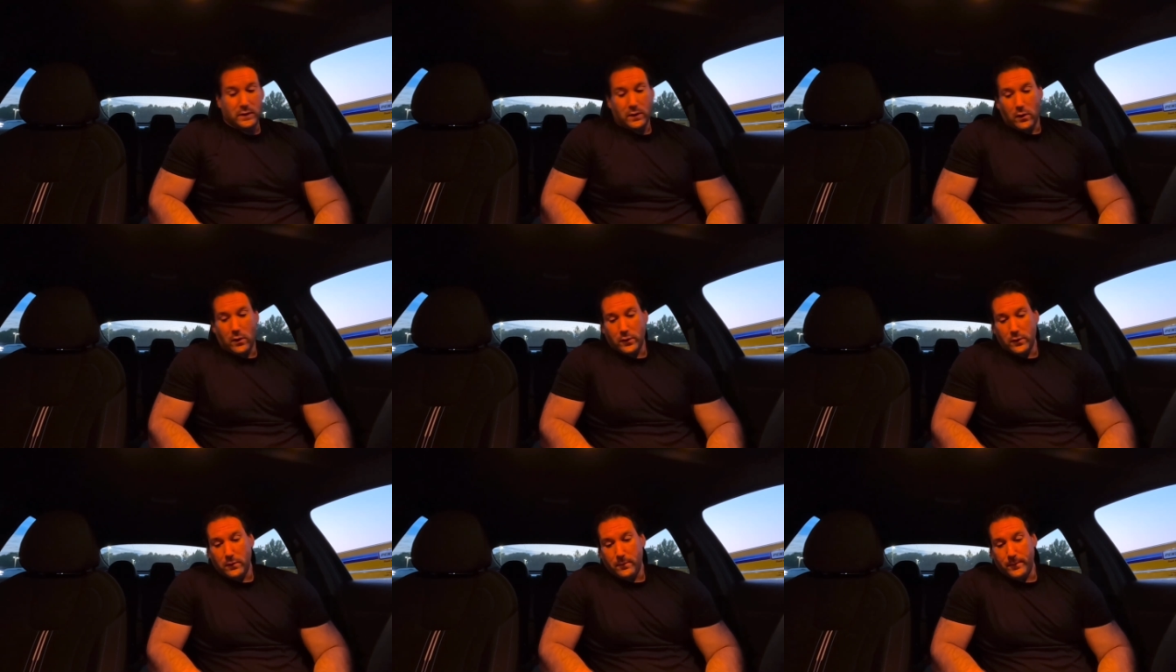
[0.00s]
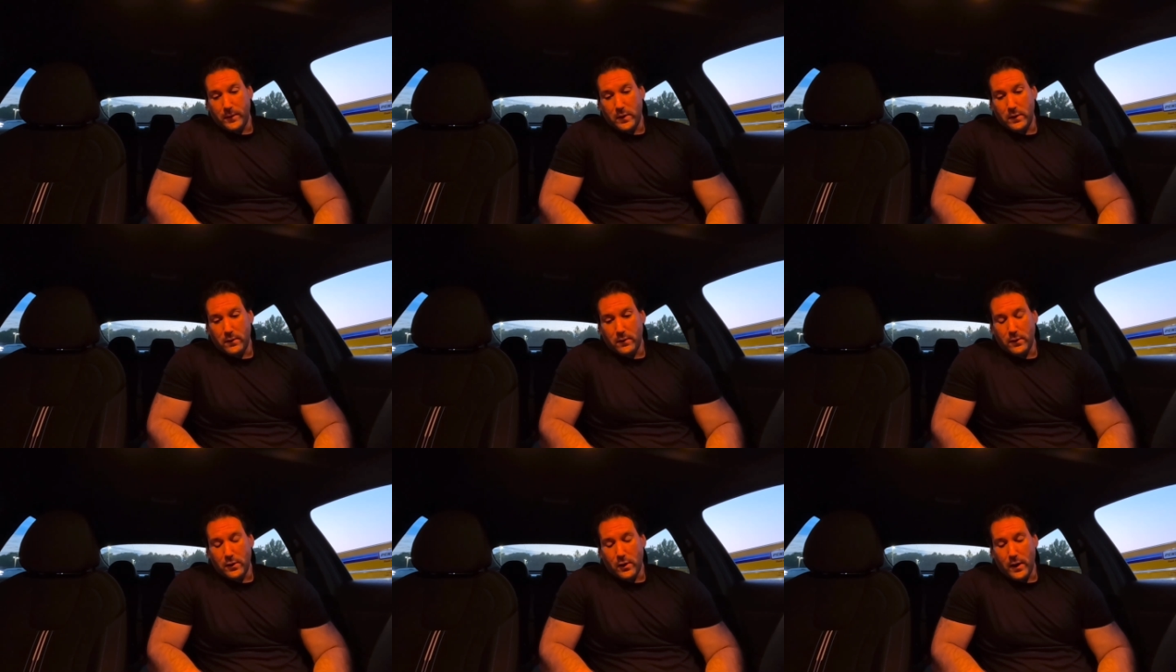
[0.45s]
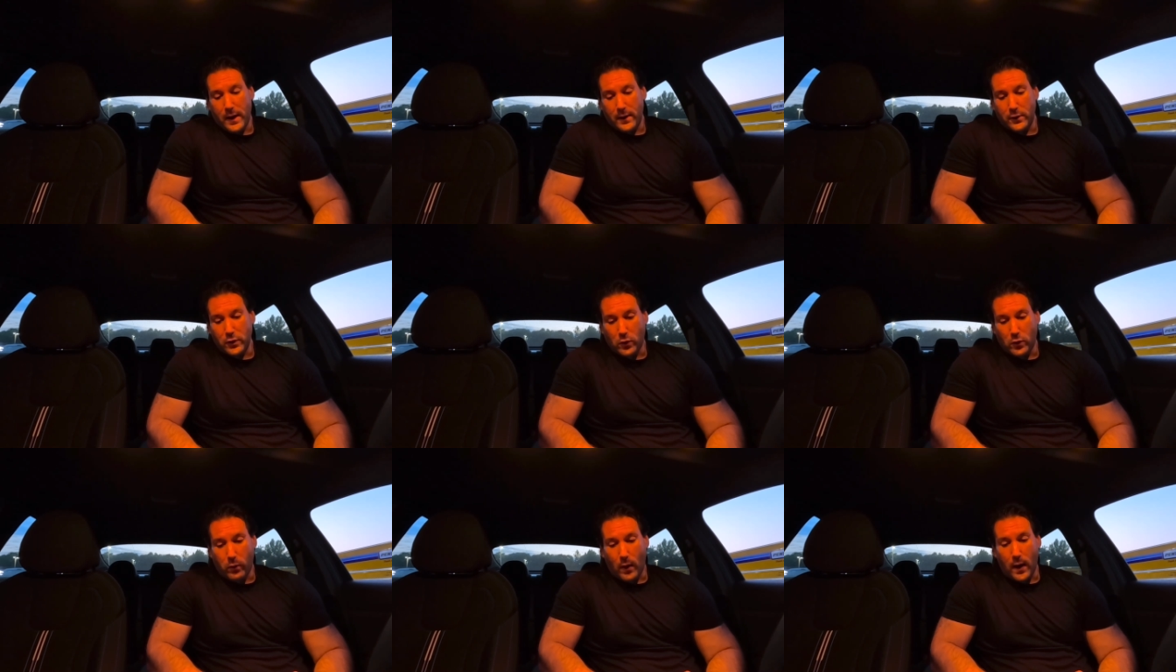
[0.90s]
you know, you're hitting
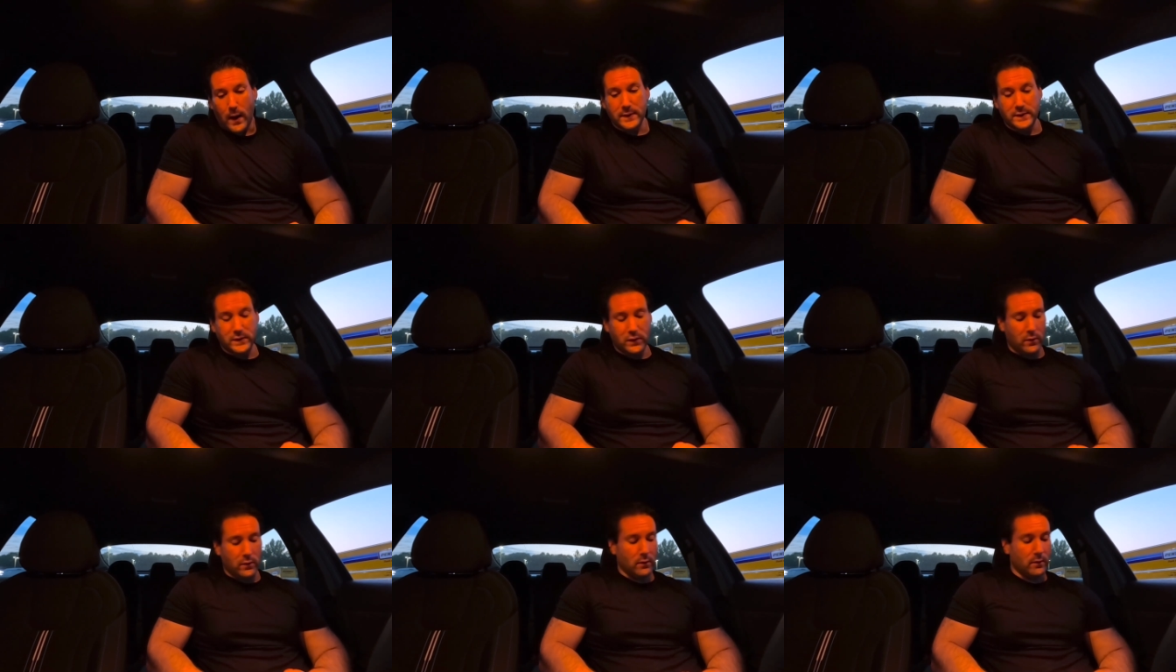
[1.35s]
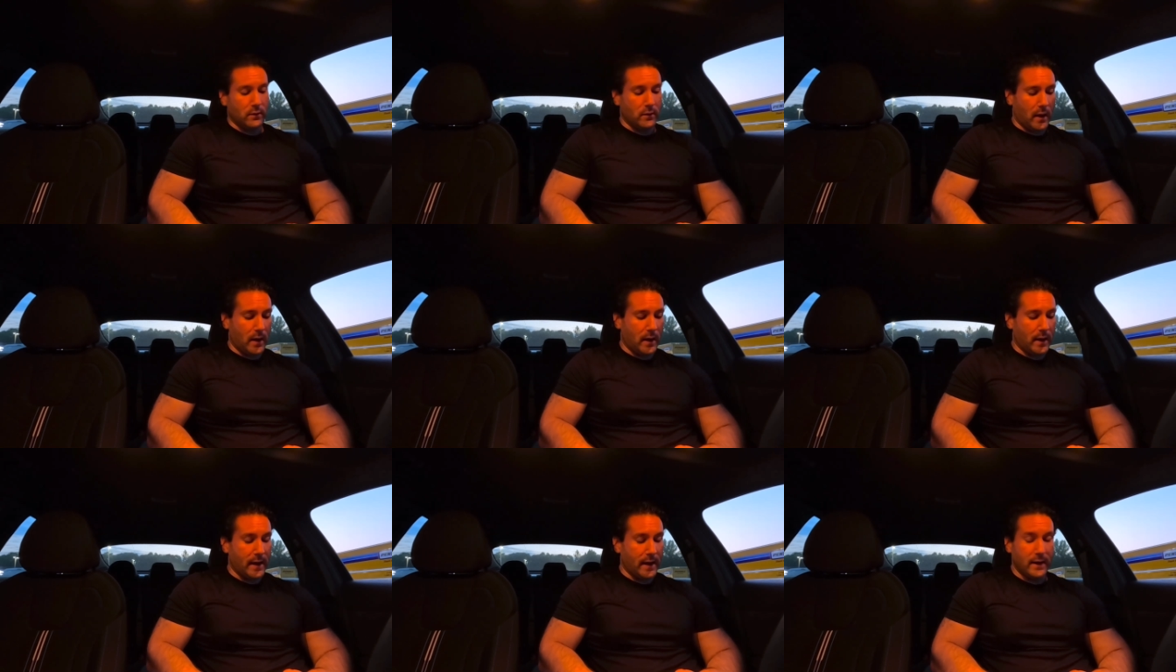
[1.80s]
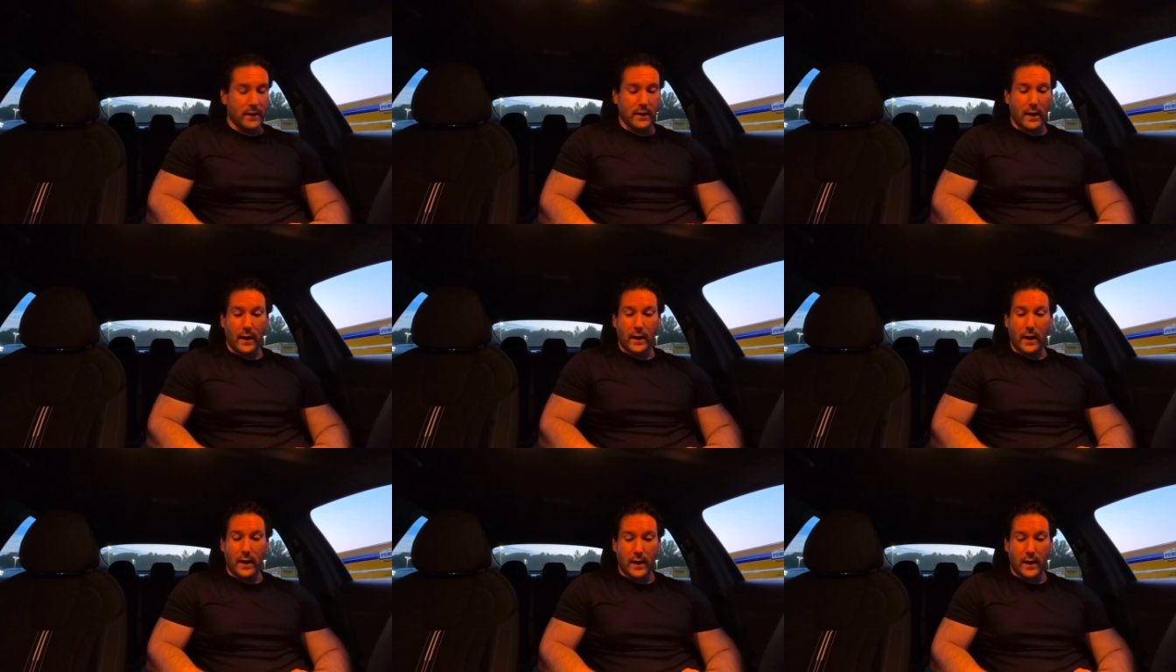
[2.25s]
your quads, you're hitting
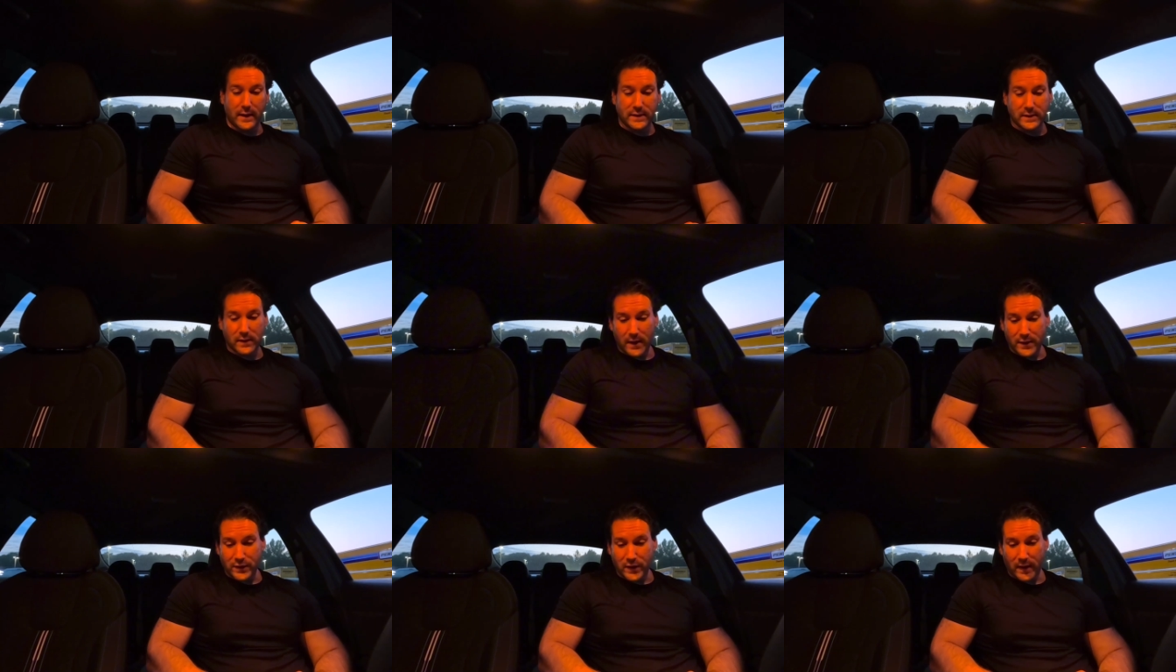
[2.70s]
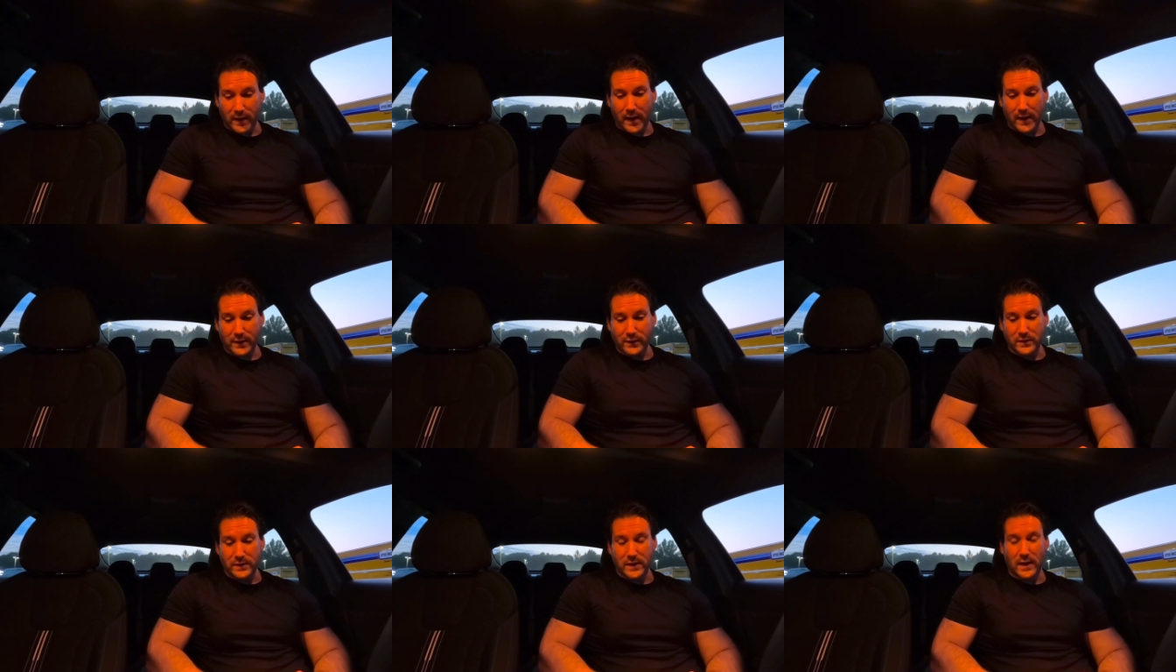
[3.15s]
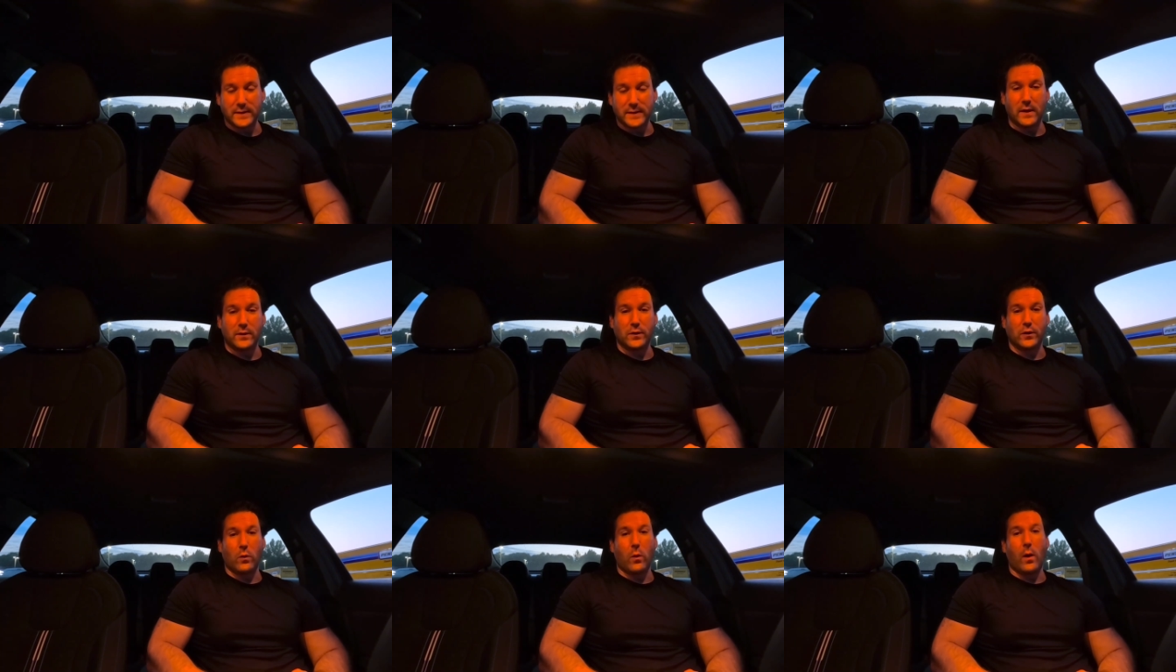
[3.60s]
an isolation exercise
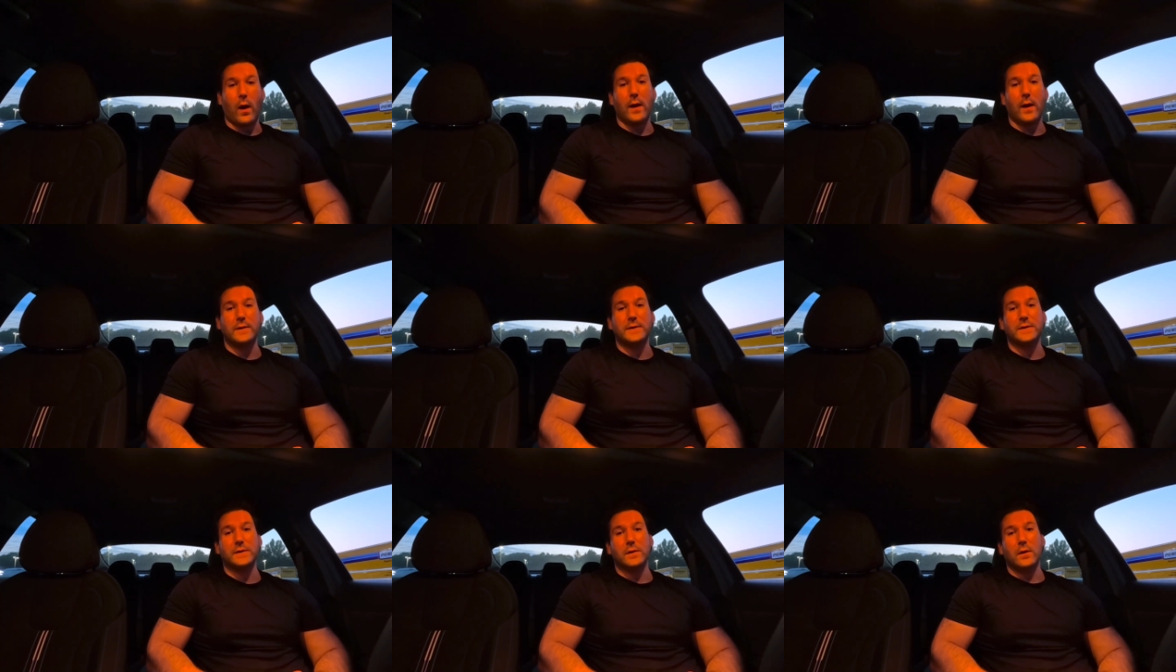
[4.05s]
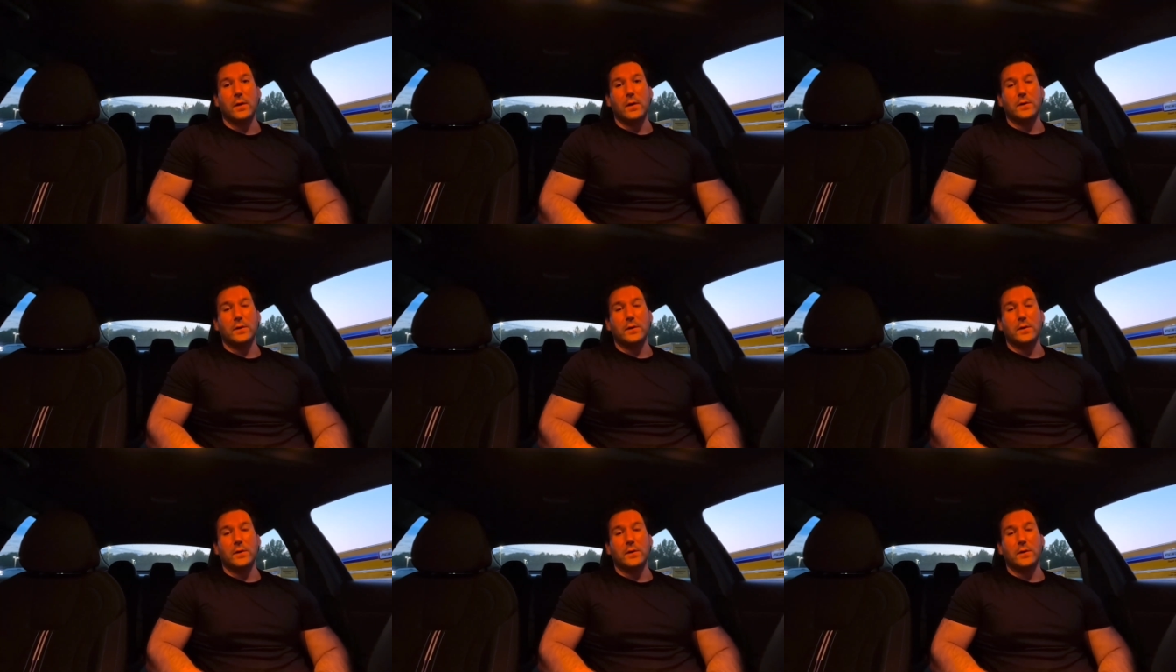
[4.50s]
on your quads.